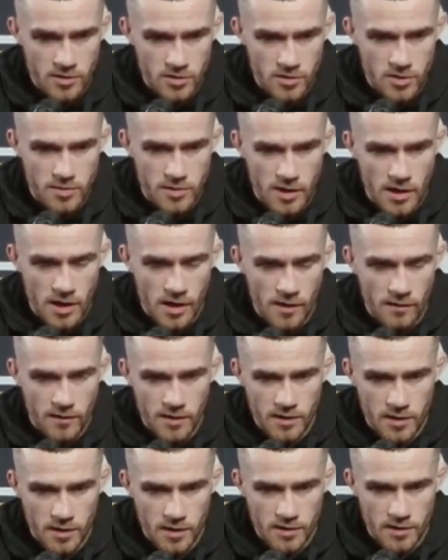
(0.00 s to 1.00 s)
just be
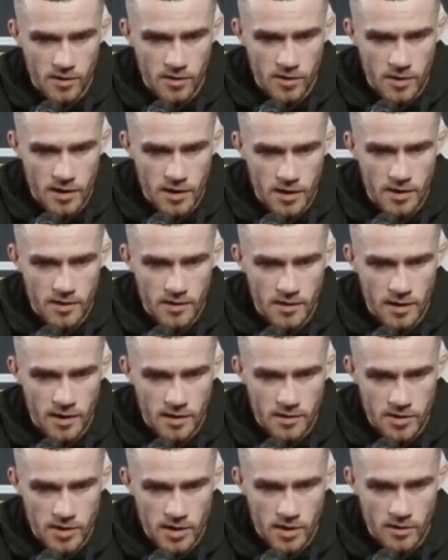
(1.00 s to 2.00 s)
confident on the night and
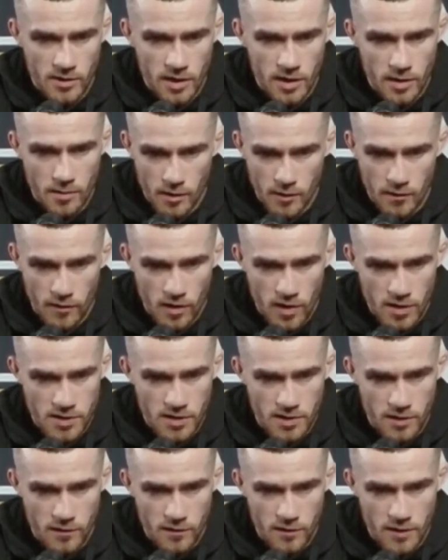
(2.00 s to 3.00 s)
and show that I'm a force
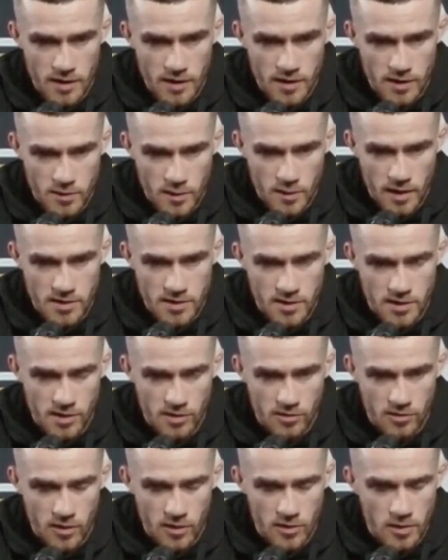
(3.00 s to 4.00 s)
on the feet as well as on
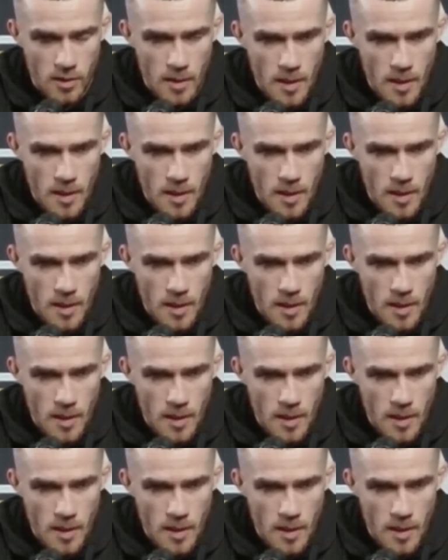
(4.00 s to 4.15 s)
the ground.